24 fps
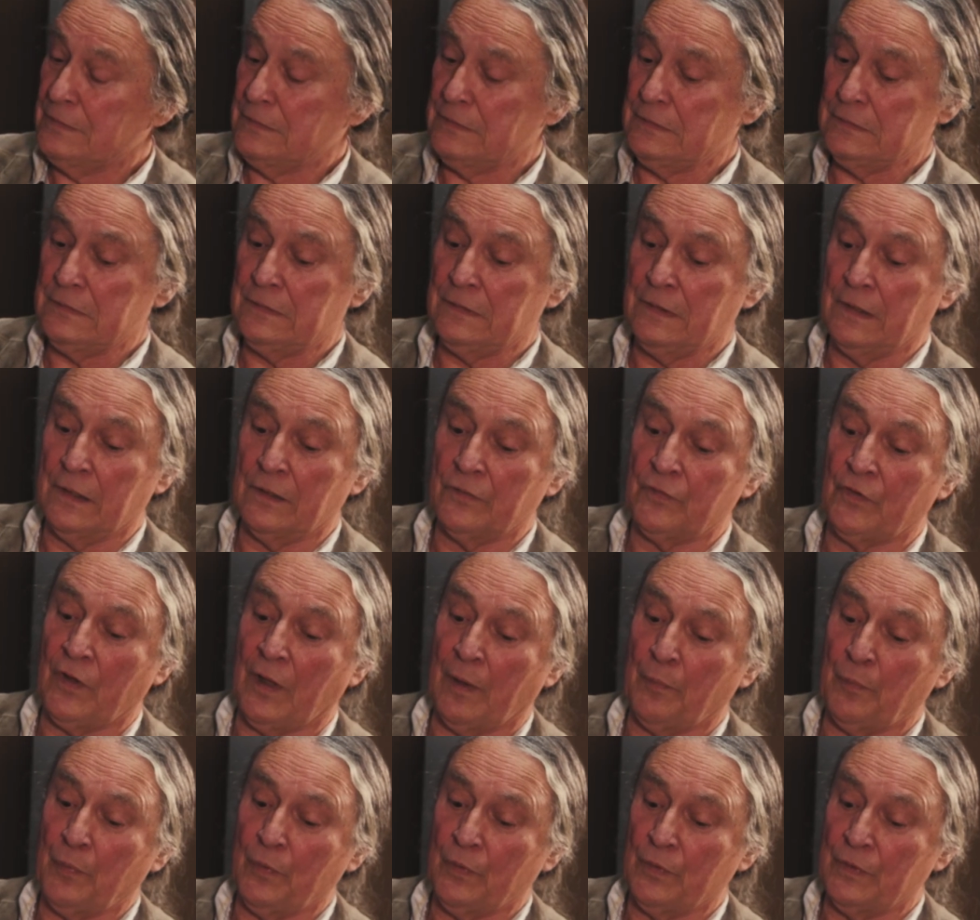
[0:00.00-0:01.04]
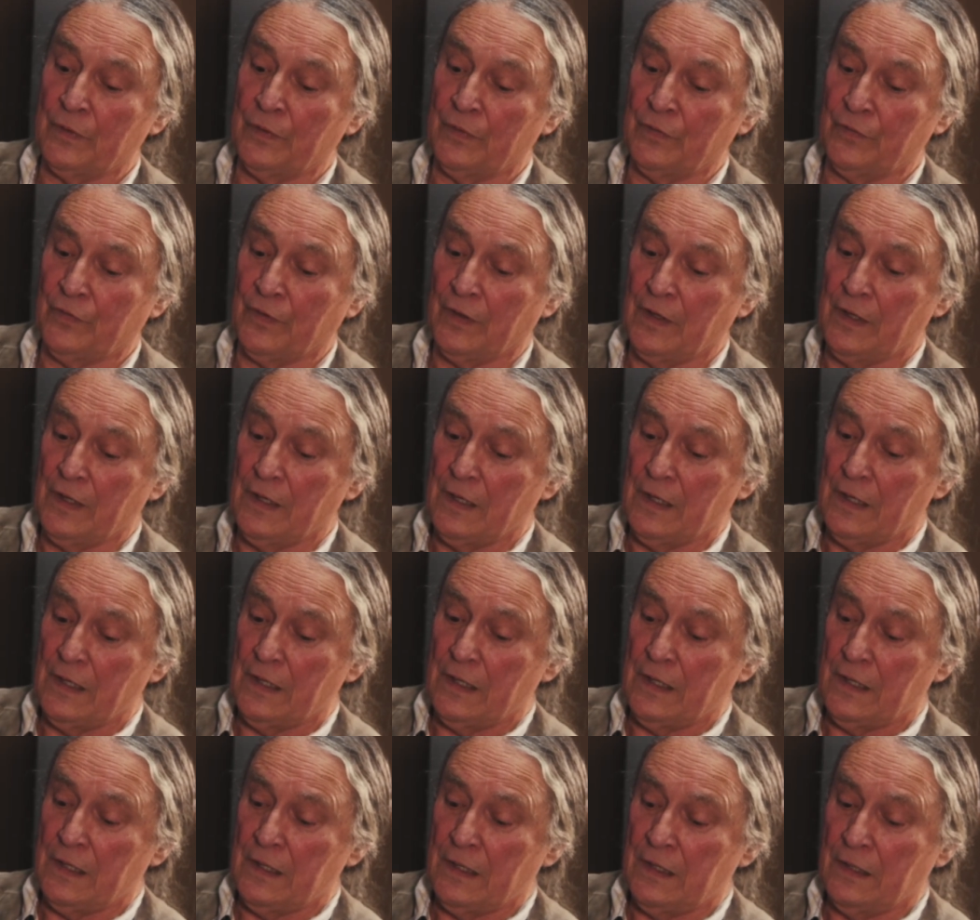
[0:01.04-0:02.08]
Mm-hmm. An example is
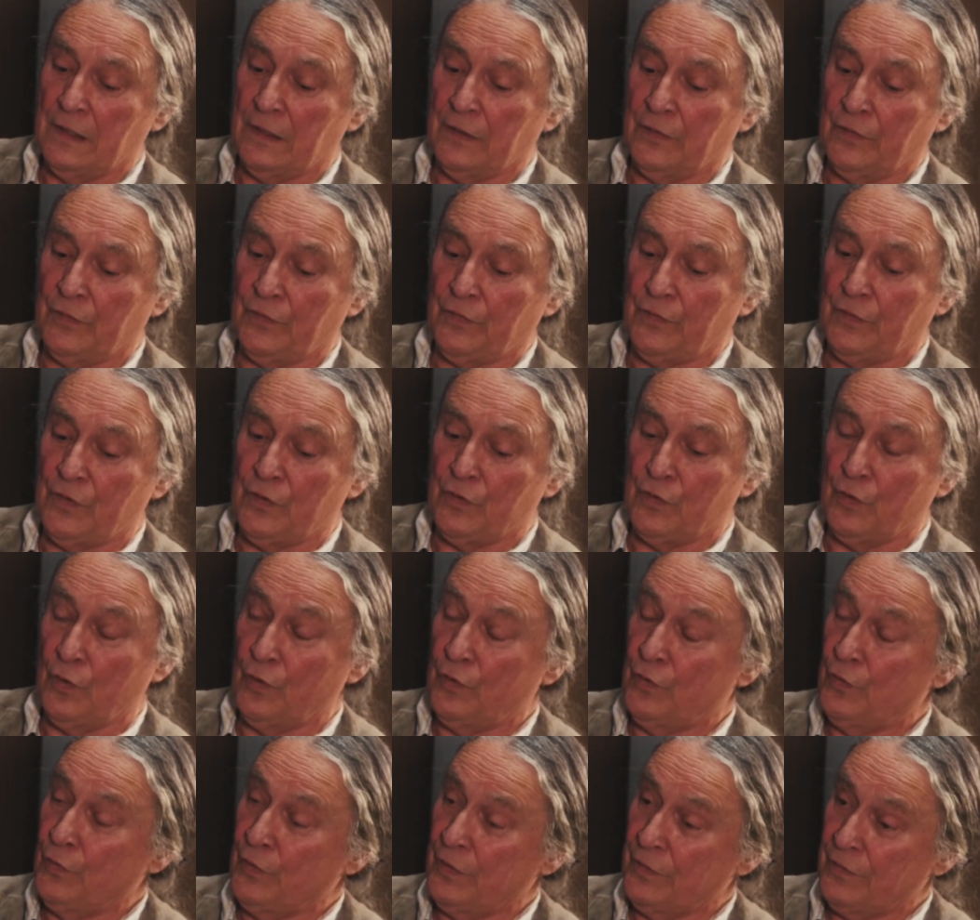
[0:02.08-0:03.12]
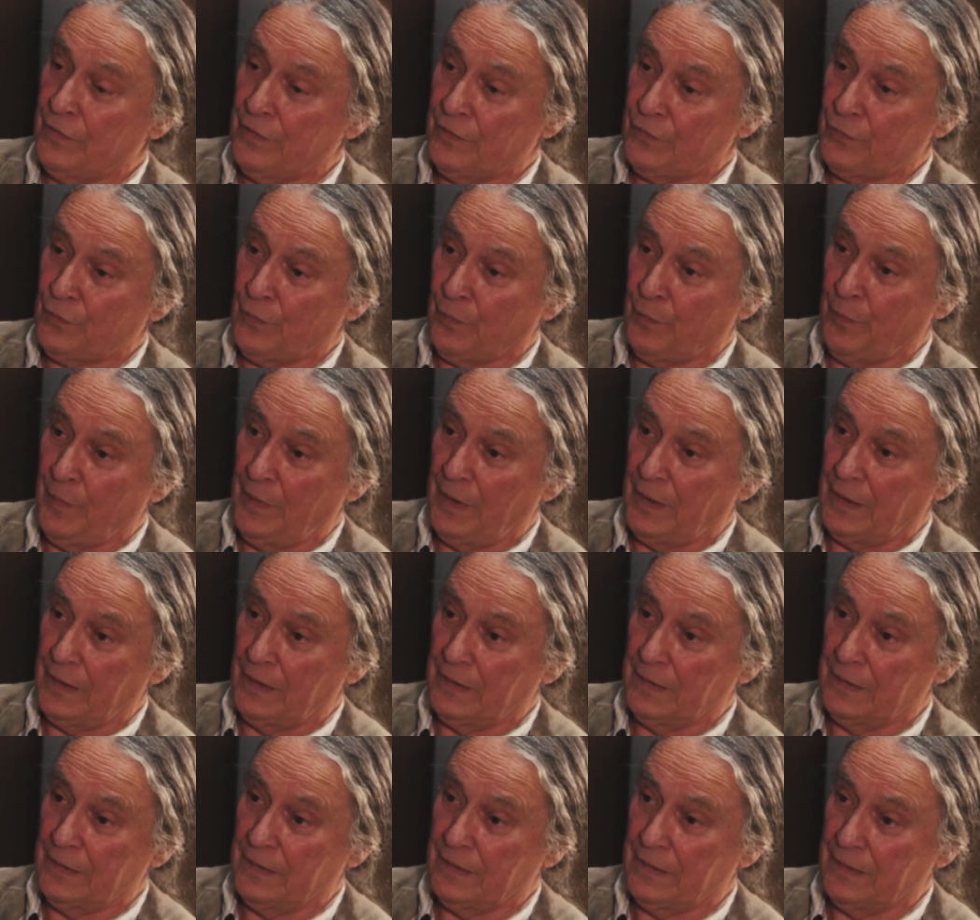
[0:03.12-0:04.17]
is you're doing this with
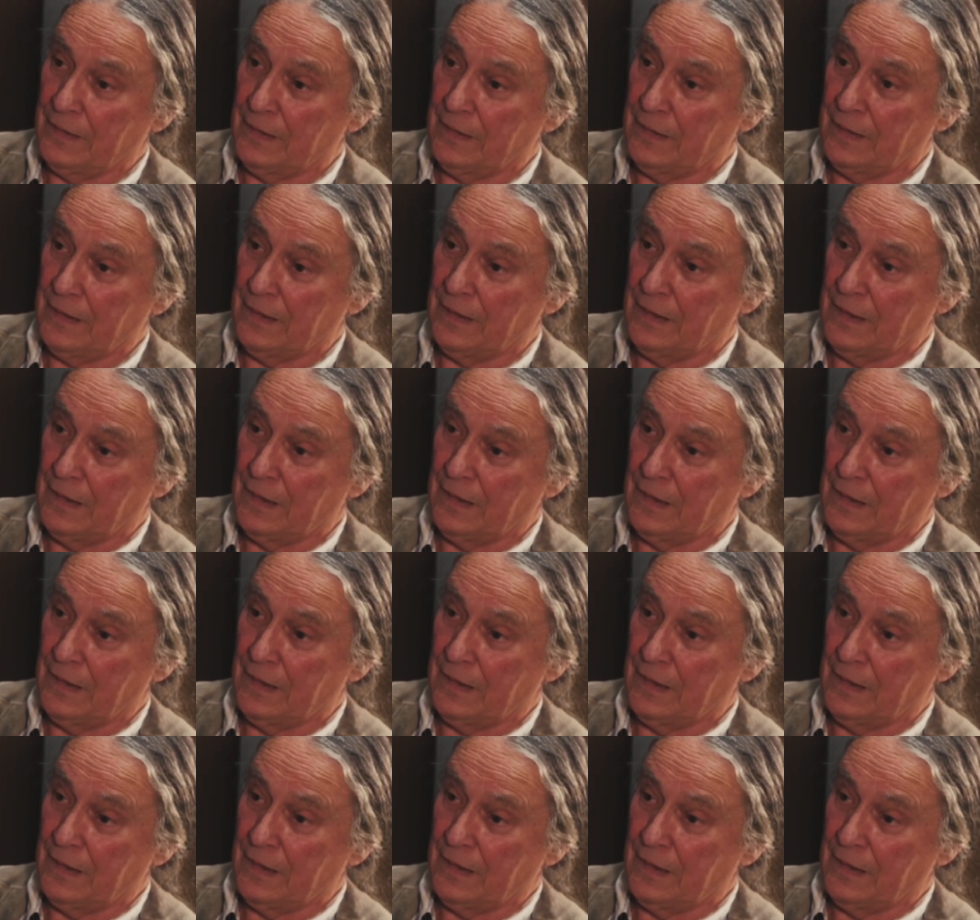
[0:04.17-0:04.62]
me. Mm-hmm.